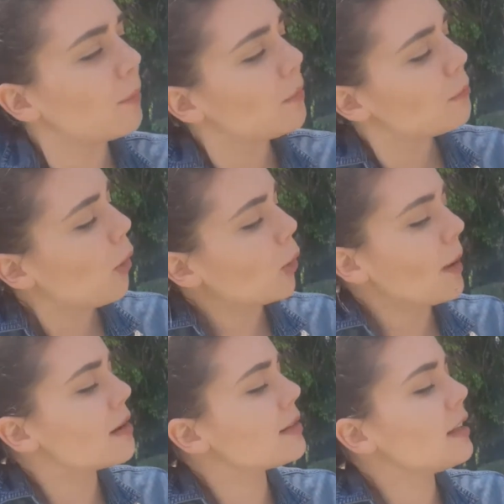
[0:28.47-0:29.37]
Polar
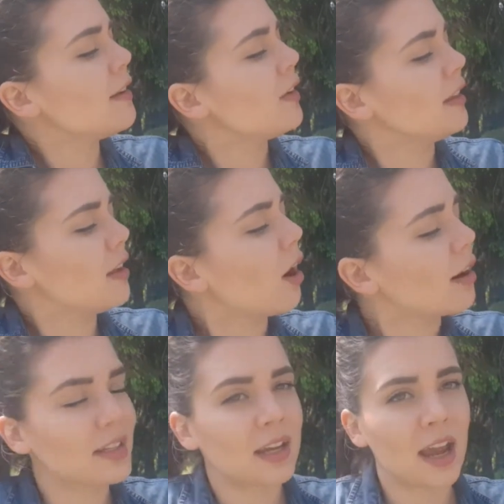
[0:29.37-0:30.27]
bears live in the
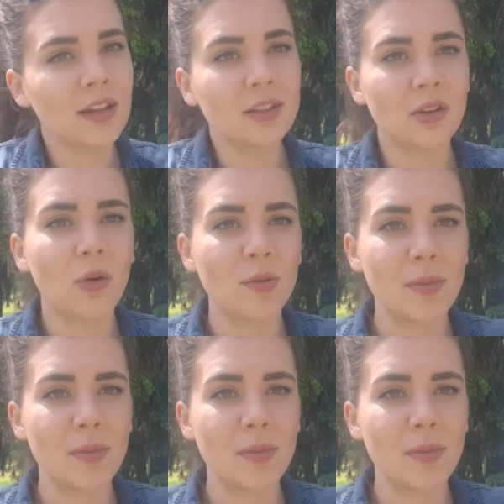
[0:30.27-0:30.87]
Arctic, and so it